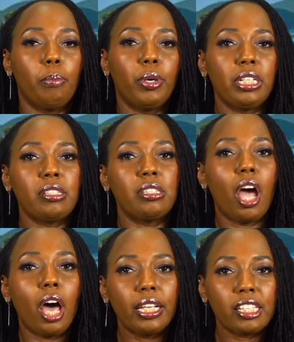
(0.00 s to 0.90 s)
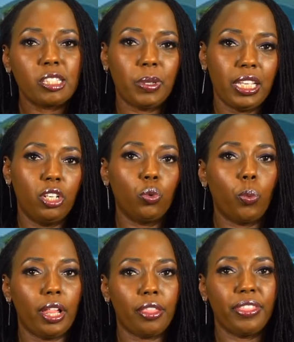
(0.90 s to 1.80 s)
but it's the unexplained
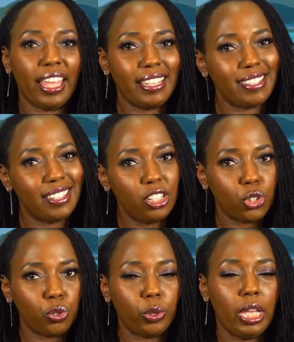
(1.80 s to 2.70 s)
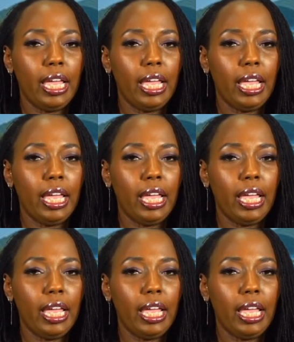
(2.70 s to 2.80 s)
wealth that's an issue.